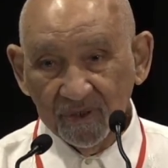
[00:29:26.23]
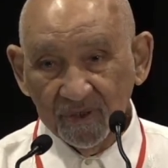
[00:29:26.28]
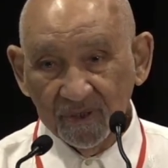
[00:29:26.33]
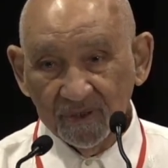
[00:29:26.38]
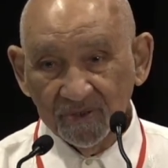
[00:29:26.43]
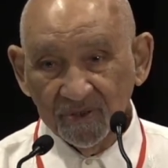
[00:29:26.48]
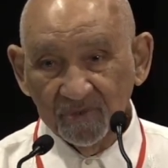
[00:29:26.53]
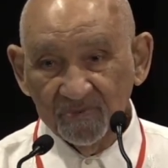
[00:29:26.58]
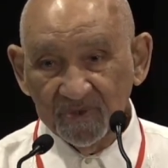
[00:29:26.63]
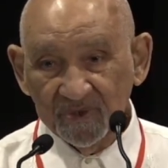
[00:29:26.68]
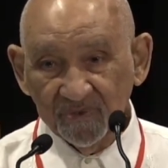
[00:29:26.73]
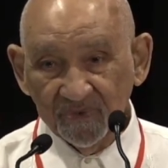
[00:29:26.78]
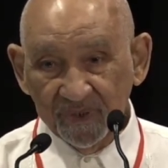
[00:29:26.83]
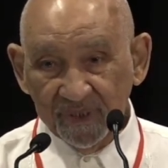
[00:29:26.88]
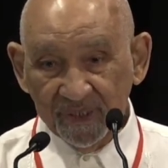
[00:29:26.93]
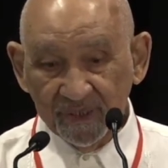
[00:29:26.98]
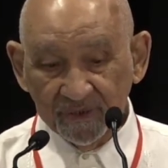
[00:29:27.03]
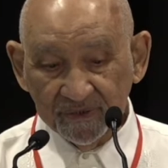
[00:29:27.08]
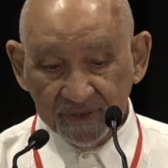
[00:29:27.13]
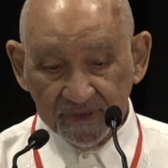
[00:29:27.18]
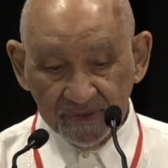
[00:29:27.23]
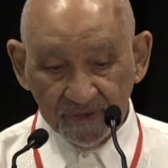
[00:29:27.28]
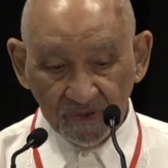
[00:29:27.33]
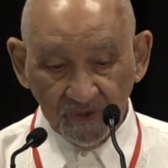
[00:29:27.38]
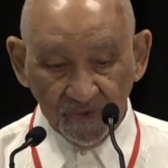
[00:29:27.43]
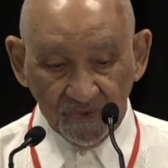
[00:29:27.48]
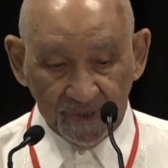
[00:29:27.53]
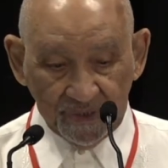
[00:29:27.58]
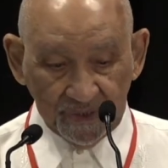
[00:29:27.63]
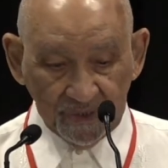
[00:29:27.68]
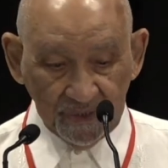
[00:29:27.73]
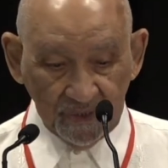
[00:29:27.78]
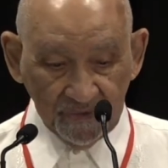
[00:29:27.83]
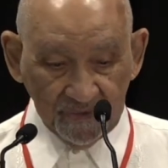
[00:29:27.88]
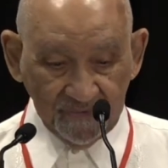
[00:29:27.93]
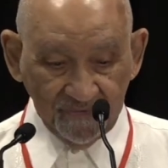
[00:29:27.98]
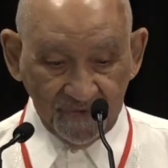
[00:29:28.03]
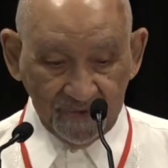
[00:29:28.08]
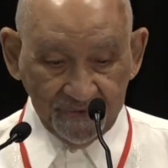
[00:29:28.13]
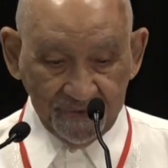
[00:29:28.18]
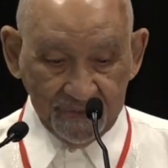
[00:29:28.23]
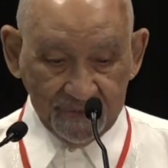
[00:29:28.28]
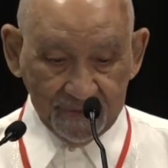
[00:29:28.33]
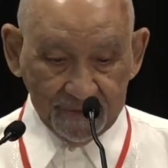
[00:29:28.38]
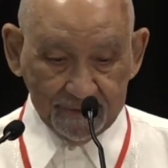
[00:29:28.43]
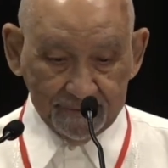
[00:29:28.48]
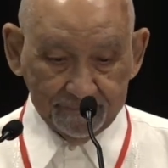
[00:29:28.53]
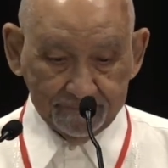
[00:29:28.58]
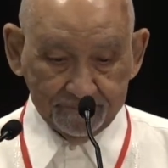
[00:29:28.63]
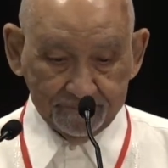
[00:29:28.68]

in terms of where Nichols is going? Very good.